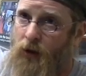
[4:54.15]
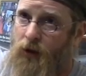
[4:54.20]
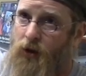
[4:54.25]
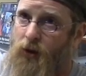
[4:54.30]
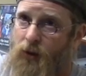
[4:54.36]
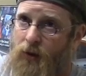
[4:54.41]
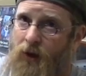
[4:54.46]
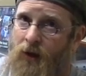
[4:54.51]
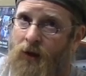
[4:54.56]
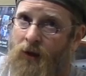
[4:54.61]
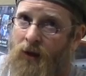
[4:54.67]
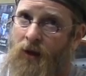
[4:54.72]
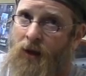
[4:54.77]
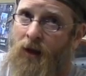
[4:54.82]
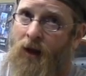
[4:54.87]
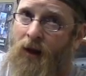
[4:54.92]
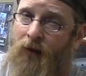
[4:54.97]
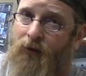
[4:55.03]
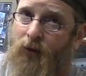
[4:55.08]
You can
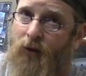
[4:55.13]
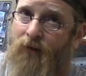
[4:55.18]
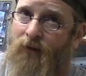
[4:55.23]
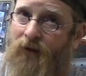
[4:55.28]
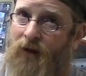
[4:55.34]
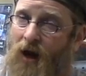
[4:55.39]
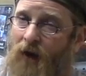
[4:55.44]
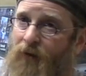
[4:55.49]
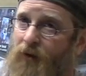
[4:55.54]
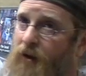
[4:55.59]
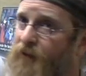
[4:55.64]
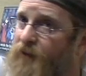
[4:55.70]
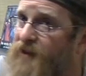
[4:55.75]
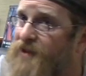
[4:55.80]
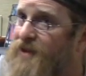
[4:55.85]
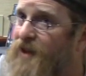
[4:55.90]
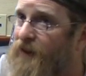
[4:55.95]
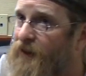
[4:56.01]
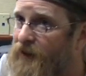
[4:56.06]
sort of govern and
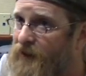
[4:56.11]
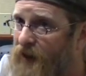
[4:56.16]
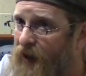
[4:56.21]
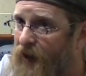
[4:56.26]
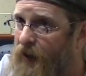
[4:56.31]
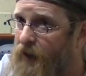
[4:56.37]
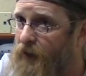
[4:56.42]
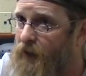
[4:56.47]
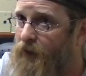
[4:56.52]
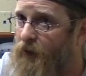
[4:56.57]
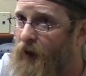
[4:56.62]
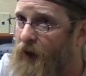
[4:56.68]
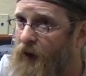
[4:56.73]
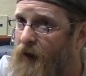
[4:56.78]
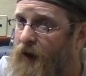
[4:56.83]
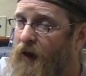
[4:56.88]
facilitate, right?